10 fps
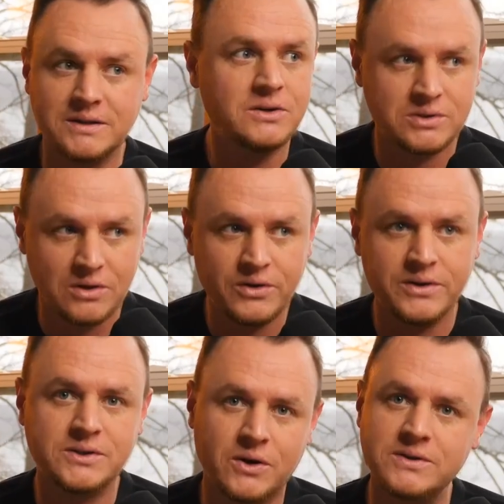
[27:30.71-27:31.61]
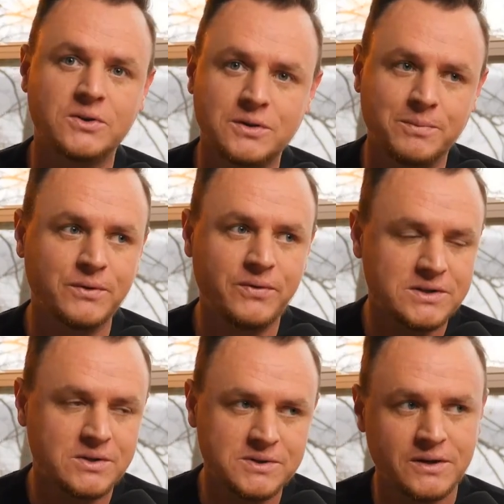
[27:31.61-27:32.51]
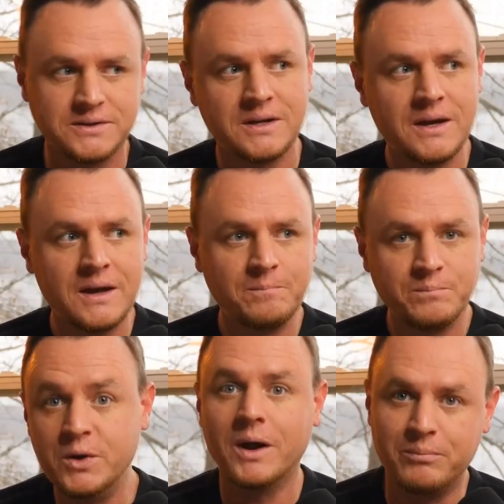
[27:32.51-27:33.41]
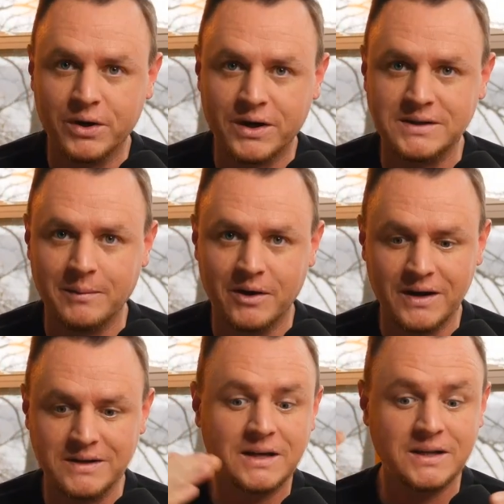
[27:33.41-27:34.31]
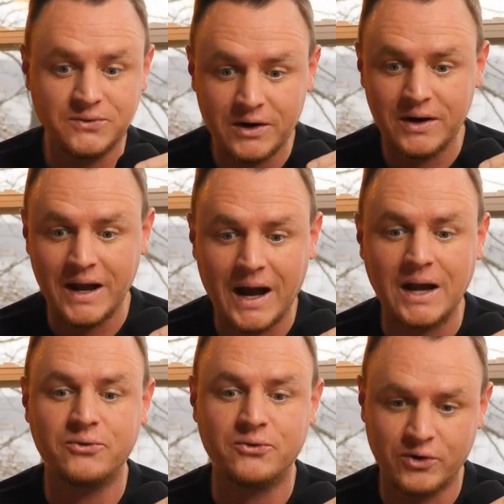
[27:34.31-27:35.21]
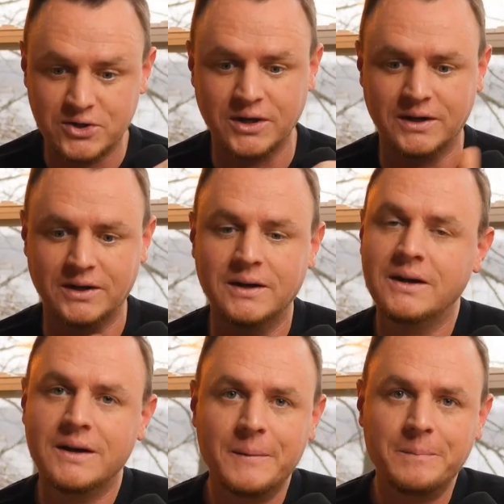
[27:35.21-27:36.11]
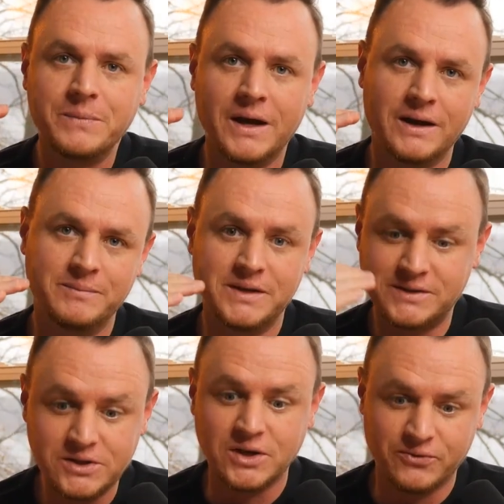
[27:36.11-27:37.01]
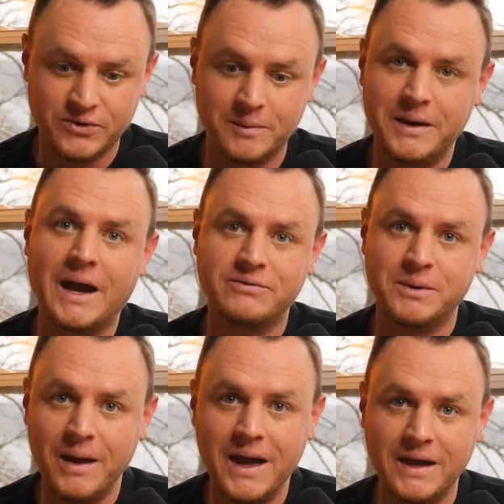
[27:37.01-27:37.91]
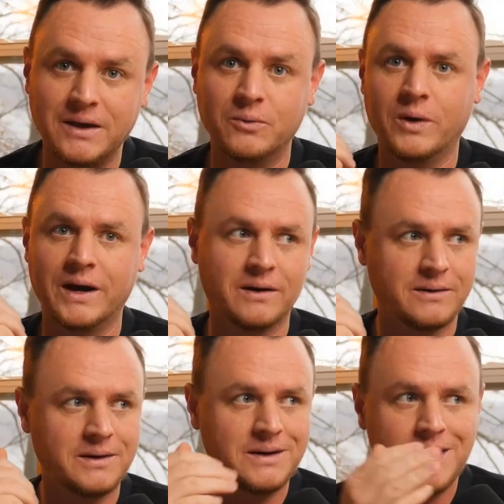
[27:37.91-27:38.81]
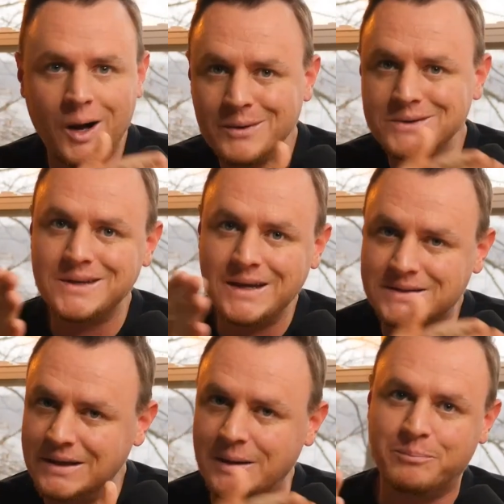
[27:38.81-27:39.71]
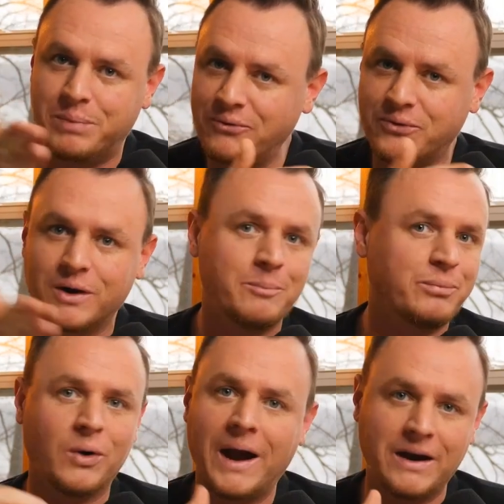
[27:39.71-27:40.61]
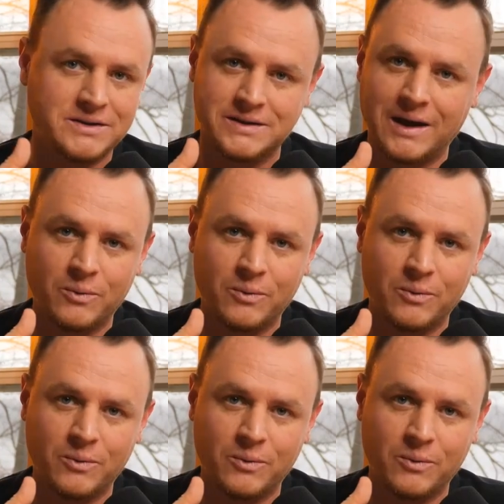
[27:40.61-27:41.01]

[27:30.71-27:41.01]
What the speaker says: Here's all this great social proof. Here's the results. Do you want to book a demo? And it's like this very high friction decision for them to have to make where you almost need to buffer up prior to that.